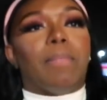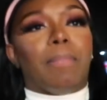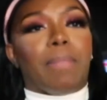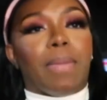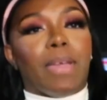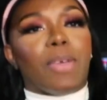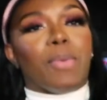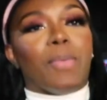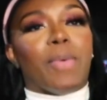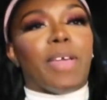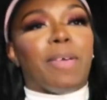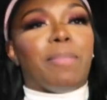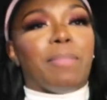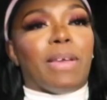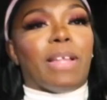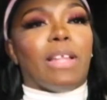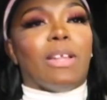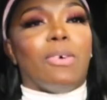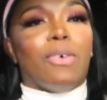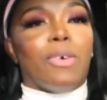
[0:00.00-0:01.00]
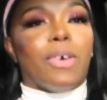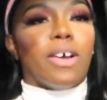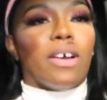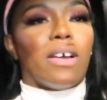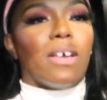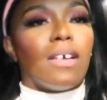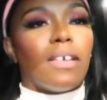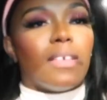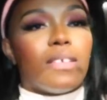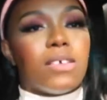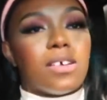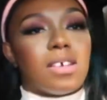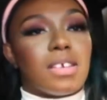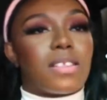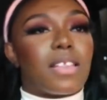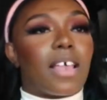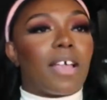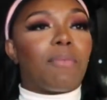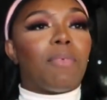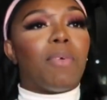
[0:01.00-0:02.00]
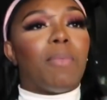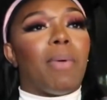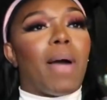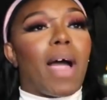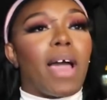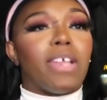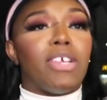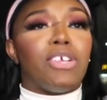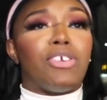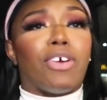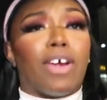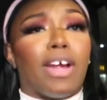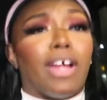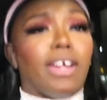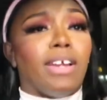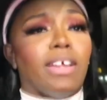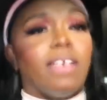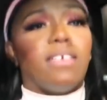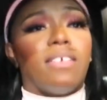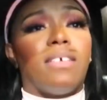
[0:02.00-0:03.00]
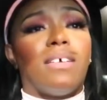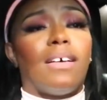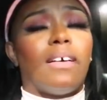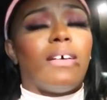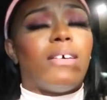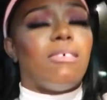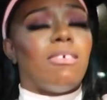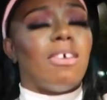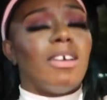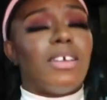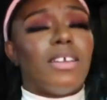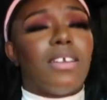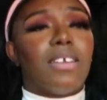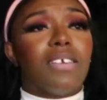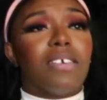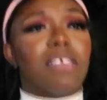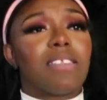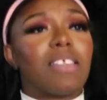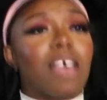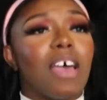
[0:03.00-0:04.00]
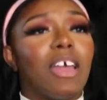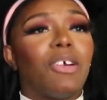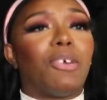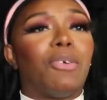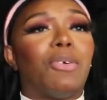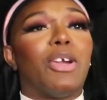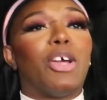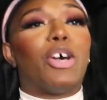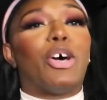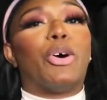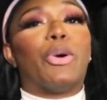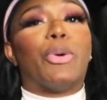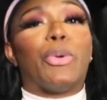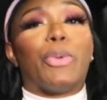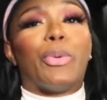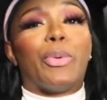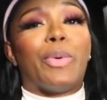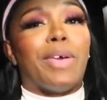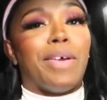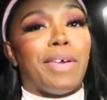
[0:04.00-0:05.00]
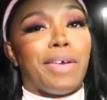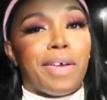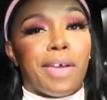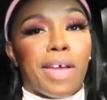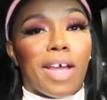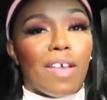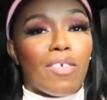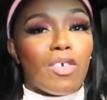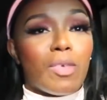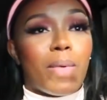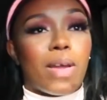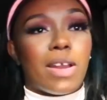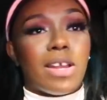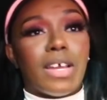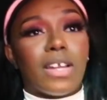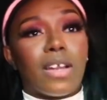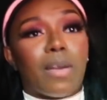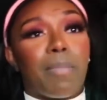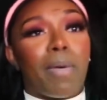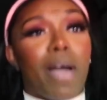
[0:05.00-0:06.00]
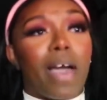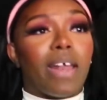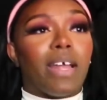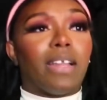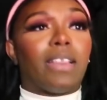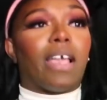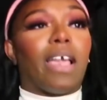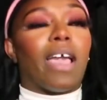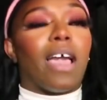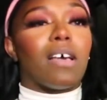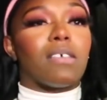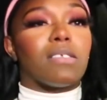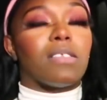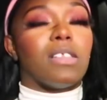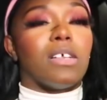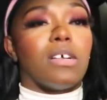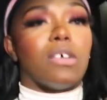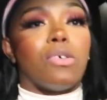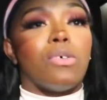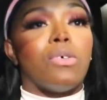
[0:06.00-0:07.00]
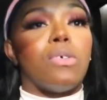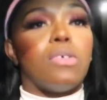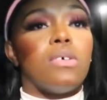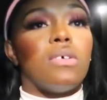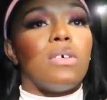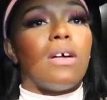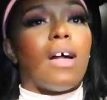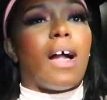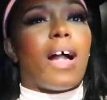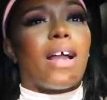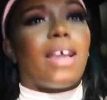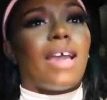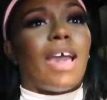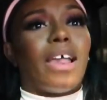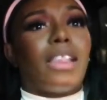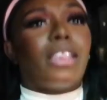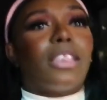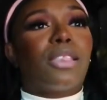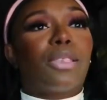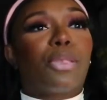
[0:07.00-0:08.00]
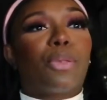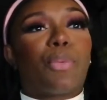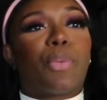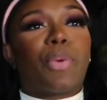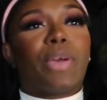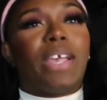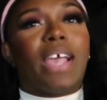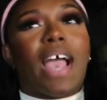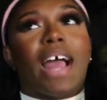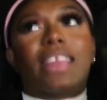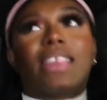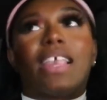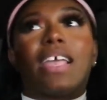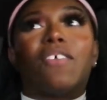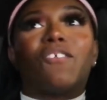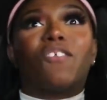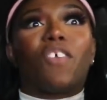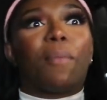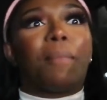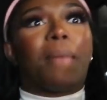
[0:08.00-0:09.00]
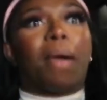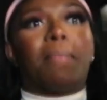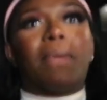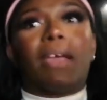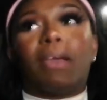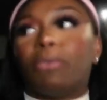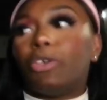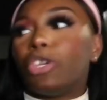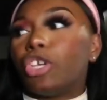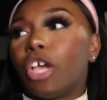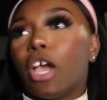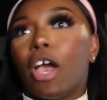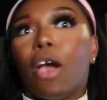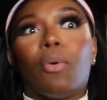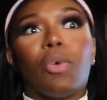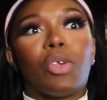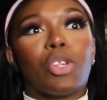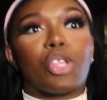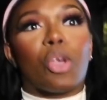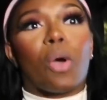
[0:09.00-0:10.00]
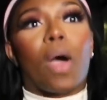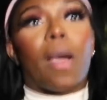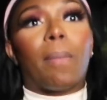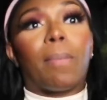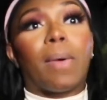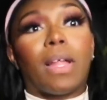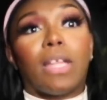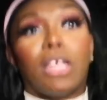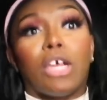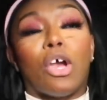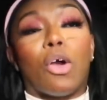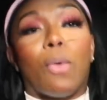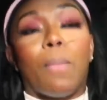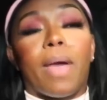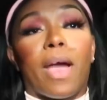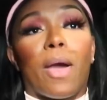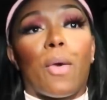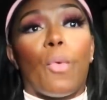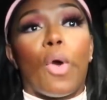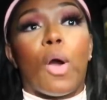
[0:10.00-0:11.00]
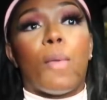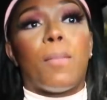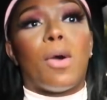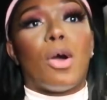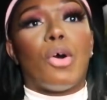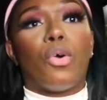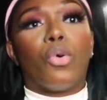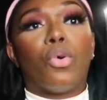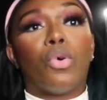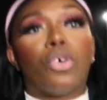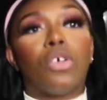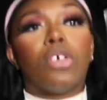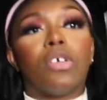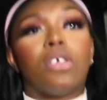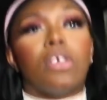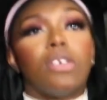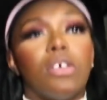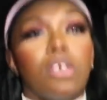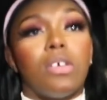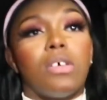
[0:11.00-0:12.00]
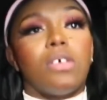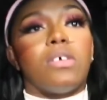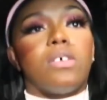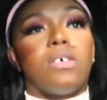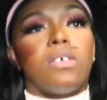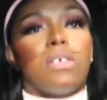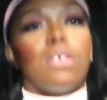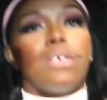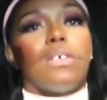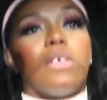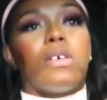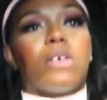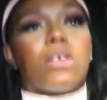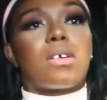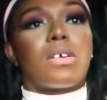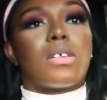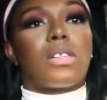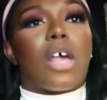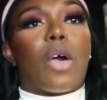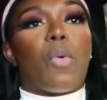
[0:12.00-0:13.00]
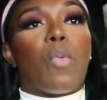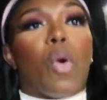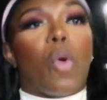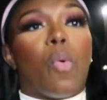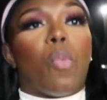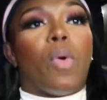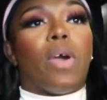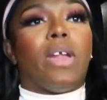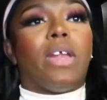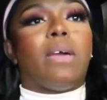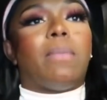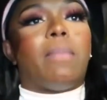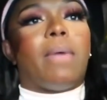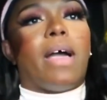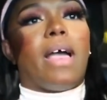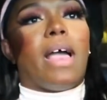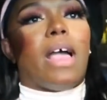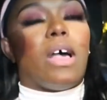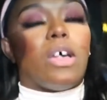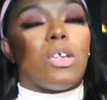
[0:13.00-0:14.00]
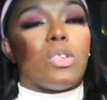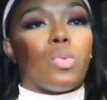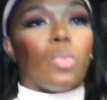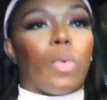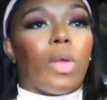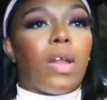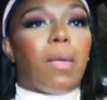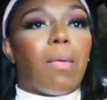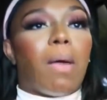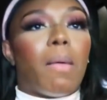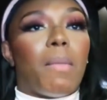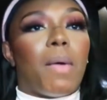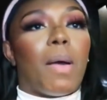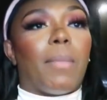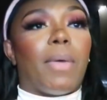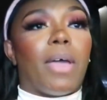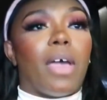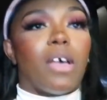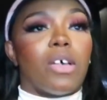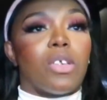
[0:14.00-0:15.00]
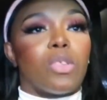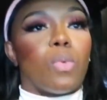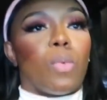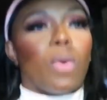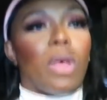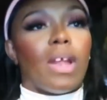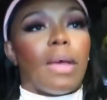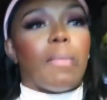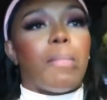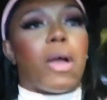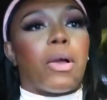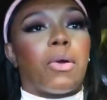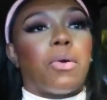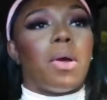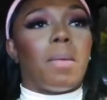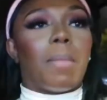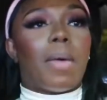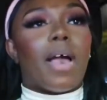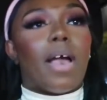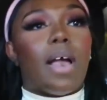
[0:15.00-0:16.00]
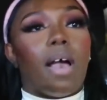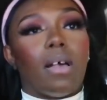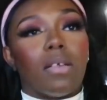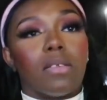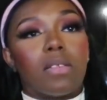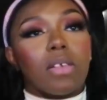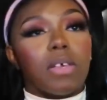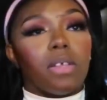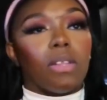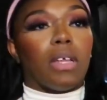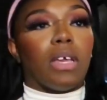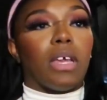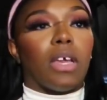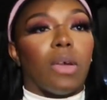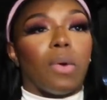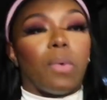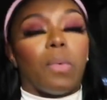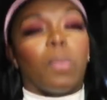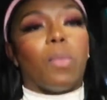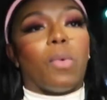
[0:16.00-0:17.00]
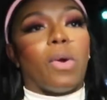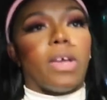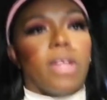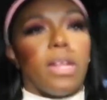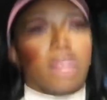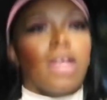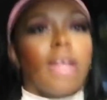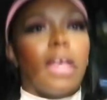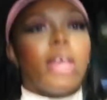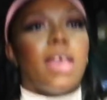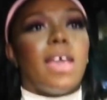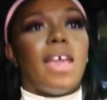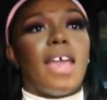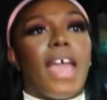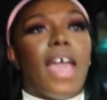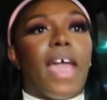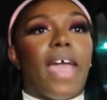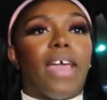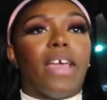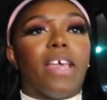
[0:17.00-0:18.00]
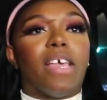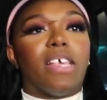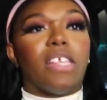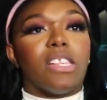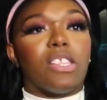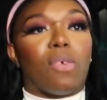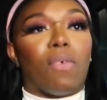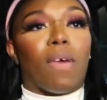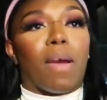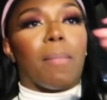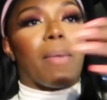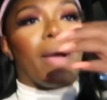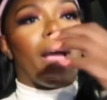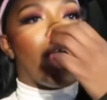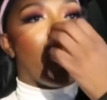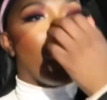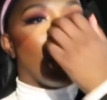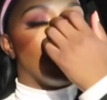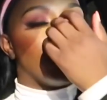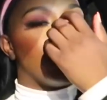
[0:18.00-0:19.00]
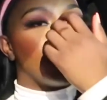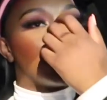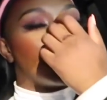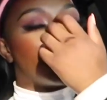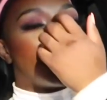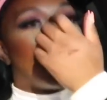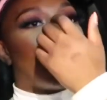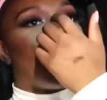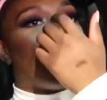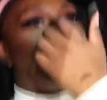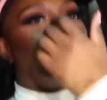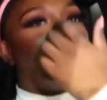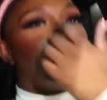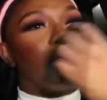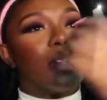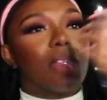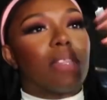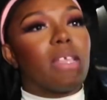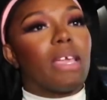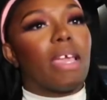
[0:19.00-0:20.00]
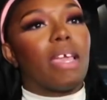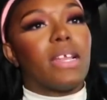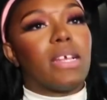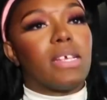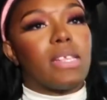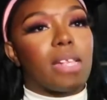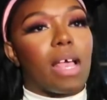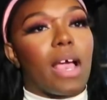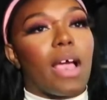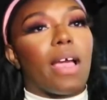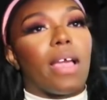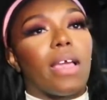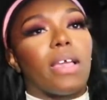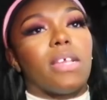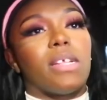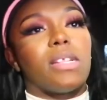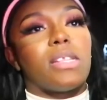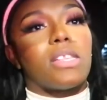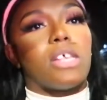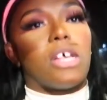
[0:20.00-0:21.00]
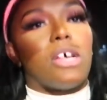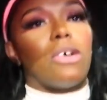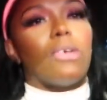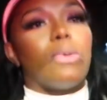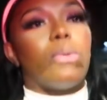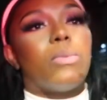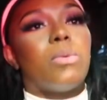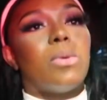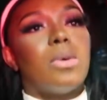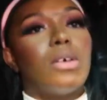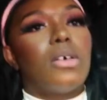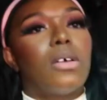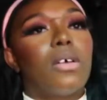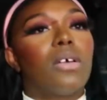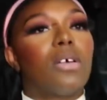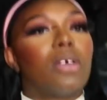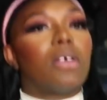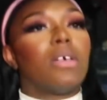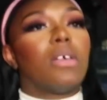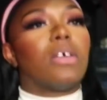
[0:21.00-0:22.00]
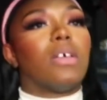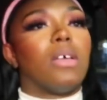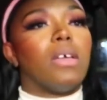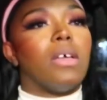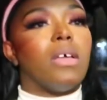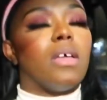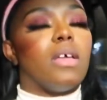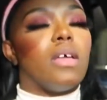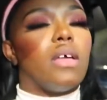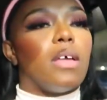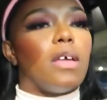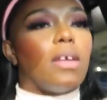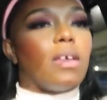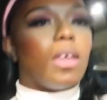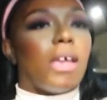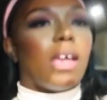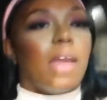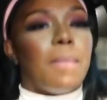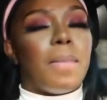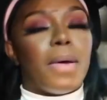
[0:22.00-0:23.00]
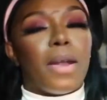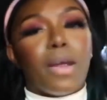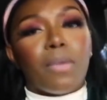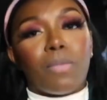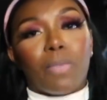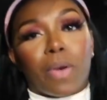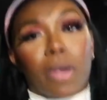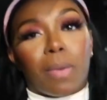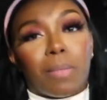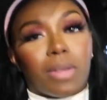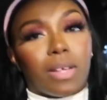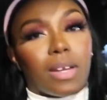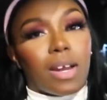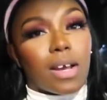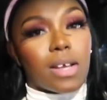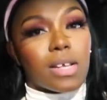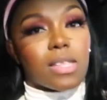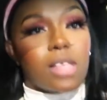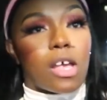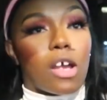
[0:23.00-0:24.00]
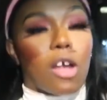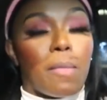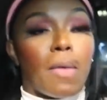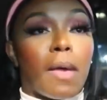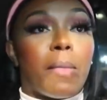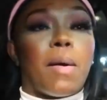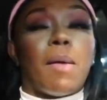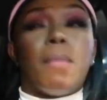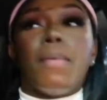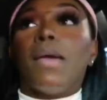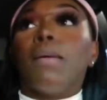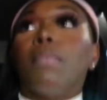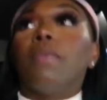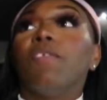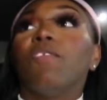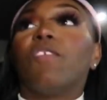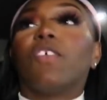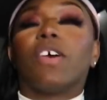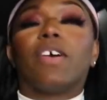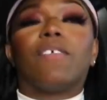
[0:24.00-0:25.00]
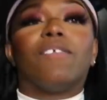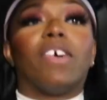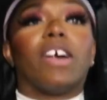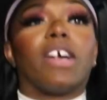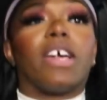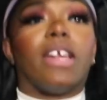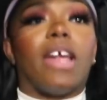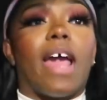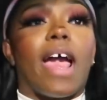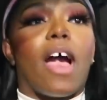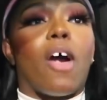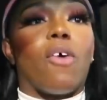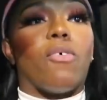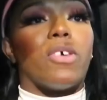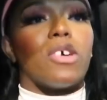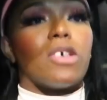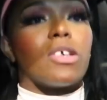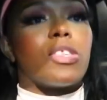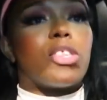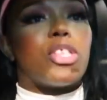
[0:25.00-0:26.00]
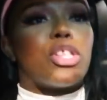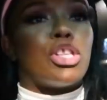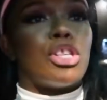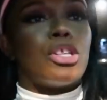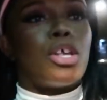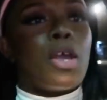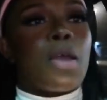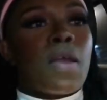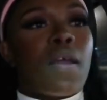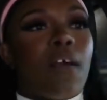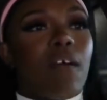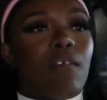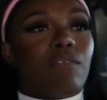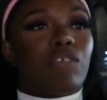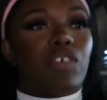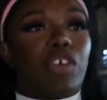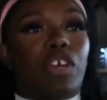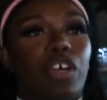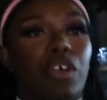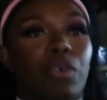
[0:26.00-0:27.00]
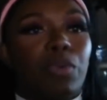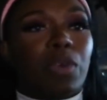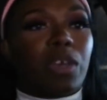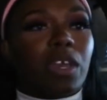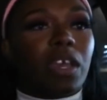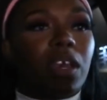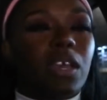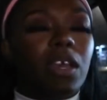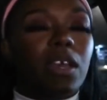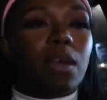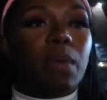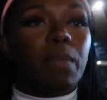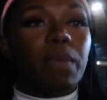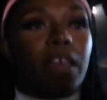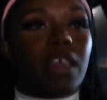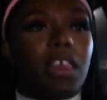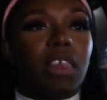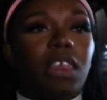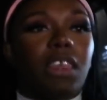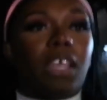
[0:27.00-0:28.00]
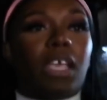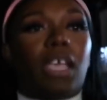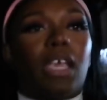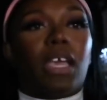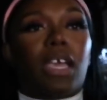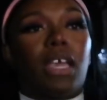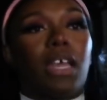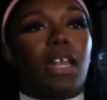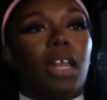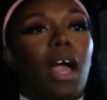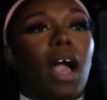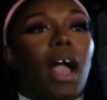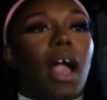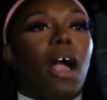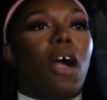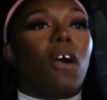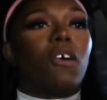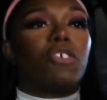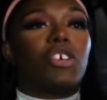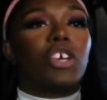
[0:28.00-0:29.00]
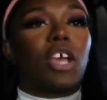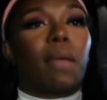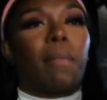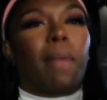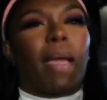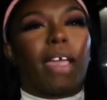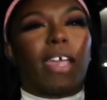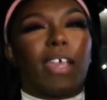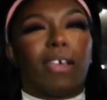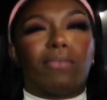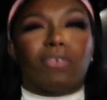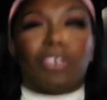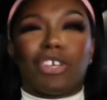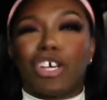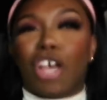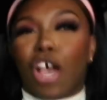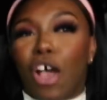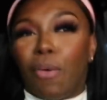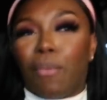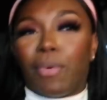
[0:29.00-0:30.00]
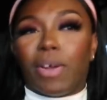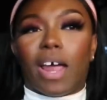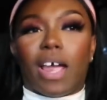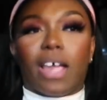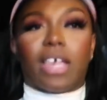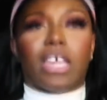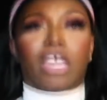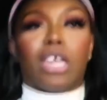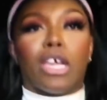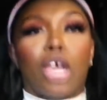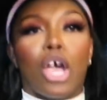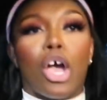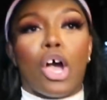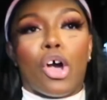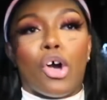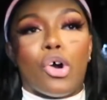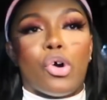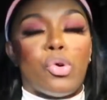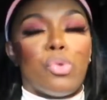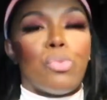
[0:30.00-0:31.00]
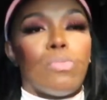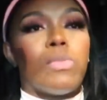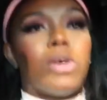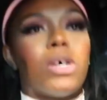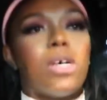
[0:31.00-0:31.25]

be with me, Lord. Just that's like with potty training. Oh goodness, I don't know. Everybody getting a potty at their house though. I got three, I think, from my baby shower, so I'll probably go buy one more. Cause I want one in my house, one in my mama's house, one in my grandma's house, and then one at his grandma's house on his daddy's side. So yeah, but I'm rambling. I can talk about my baby for fucking hours. I'm gonna go get him, and then I'll check back in with y'all when I get home.